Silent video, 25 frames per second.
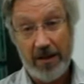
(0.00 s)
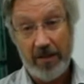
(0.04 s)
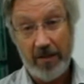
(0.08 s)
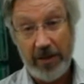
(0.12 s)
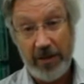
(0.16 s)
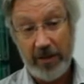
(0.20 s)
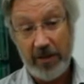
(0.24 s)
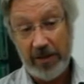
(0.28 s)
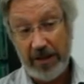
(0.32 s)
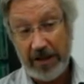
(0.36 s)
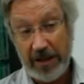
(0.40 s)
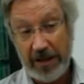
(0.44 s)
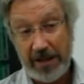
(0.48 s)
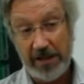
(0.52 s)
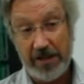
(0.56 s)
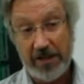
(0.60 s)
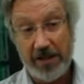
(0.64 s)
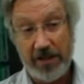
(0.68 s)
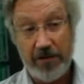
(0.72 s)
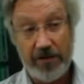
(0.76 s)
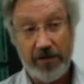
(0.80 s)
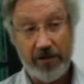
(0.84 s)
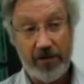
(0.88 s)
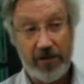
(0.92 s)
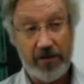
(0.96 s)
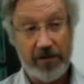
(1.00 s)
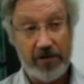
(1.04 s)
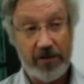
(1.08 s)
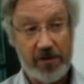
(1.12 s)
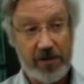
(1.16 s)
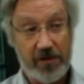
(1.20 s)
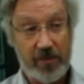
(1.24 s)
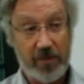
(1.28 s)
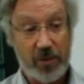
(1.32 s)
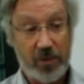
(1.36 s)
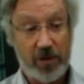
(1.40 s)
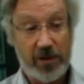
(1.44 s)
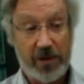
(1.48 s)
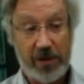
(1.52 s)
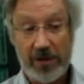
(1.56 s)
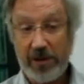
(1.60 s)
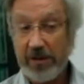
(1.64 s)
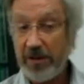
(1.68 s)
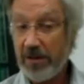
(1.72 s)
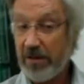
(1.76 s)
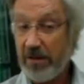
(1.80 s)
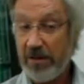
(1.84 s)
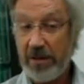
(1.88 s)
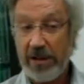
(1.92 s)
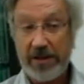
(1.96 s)
We were tasting fruit this
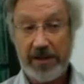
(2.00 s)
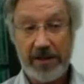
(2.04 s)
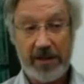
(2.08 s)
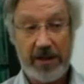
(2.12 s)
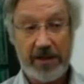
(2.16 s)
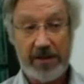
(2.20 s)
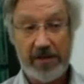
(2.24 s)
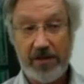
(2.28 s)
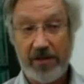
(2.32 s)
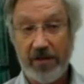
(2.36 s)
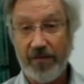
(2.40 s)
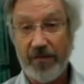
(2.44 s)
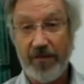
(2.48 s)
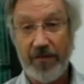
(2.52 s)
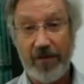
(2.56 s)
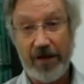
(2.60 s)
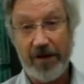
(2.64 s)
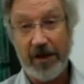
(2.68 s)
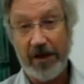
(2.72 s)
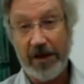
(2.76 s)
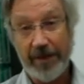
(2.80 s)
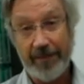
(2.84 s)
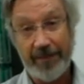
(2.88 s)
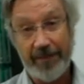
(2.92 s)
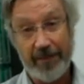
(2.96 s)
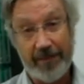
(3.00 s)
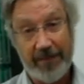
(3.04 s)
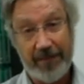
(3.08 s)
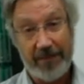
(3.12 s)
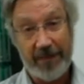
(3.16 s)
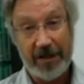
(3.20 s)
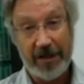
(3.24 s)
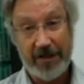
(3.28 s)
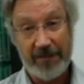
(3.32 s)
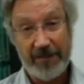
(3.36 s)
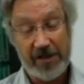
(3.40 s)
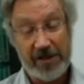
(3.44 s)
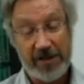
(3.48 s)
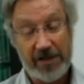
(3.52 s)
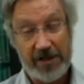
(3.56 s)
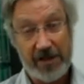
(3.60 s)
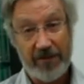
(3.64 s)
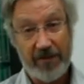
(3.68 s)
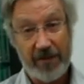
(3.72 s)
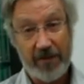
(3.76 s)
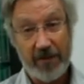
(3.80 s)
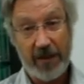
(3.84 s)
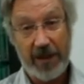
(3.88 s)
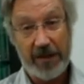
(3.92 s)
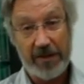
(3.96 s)
morning, they tasted fine up to
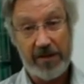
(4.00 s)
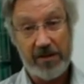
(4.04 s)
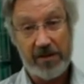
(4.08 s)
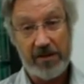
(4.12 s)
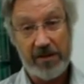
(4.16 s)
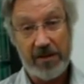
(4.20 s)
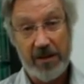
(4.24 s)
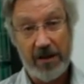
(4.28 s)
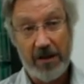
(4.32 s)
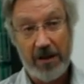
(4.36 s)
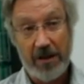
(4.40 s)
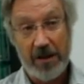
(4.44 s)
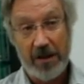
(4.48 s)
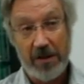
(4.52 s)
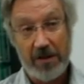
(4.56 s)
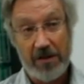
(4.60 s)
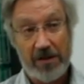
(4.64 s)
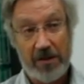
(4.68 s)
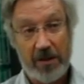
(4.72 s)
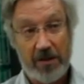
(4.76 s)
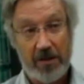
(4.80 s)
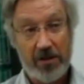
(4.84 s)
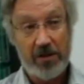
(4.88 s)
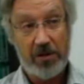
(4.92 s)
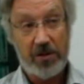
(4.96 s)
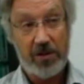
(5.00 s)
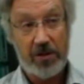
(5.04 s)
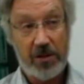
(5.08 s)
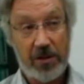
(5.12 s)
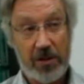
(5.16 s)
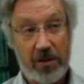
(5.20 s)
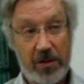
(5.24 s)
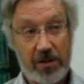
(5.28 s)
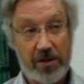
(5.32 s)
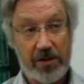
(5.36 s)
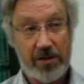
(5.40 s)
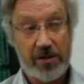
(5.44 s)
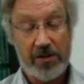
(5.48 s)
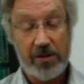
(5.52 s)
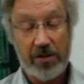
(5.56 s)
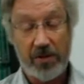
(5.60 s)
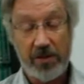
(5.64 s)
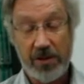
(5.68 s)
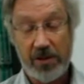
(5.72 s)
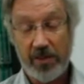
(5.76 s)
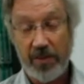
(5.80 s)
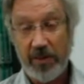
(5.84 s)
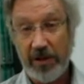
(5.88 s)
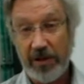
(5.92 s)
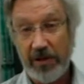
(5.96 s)
7 months. So we'll do a longer
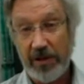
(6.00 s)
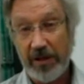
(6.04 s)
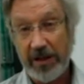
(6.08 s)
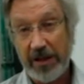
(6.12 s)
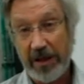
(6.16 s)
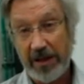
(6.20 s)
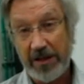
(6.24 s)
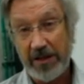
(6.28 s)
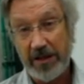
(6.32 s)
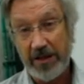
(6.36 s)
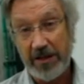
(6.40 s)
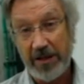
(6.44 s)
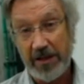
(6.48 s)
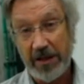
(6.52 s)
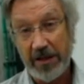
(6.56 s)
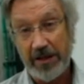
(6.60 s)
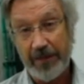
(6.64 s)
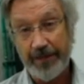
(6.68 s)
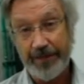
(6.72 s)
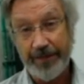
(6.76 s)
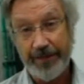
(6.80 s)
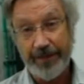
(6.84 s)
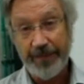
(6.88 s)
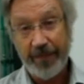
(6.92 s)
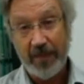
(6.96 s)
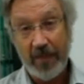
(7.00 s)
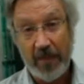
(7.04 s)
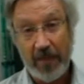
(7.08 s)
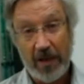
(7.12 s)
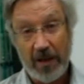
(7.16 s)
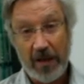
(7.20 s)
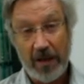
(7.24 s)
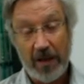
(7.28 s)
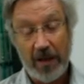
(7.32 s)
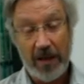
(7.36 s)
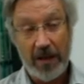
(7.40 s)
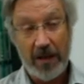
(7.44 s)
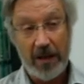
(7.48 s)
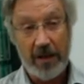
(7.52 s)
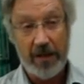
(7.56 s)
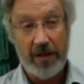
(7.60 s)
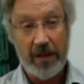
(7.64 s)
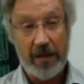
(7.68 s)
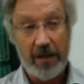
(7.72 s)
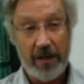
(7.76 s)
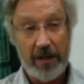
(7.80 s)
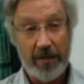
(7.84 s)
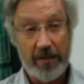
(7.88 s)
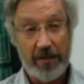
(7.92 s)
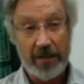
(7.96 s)
storage period next year
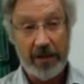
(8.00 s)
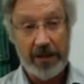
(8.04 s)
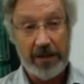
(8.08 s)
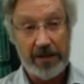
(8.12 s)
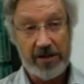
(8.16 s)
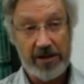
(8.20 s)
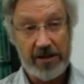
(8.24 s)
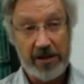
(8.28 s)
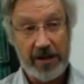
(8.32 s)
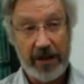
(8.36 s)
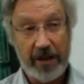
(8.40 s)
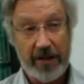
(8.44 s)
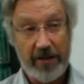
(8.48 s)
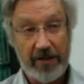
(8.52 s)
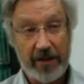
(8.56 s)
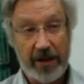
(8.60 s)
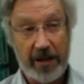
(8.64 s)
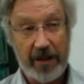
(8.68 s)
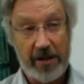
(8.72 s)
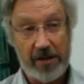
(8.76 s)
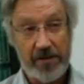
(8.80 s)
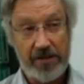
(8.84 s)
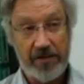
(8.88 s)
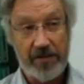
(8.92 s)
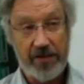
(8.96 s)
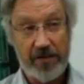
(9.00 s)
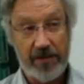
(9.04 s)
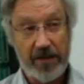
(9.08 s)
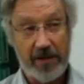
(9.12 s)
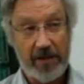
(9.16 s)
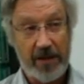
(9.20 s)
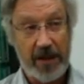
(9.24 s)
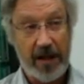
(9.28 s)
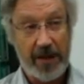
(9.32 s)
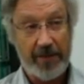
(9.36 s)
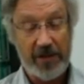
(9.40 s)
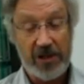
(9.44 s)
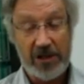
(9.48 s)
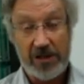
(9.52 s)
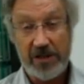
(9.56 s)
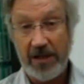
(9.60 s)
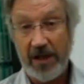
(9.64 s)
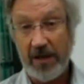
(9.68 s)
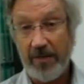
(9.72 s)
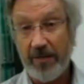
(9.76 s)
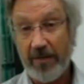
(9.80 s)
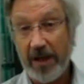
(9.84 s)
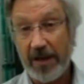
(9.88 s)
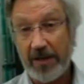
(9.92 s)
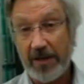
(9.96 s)
and see how it goes for up to 10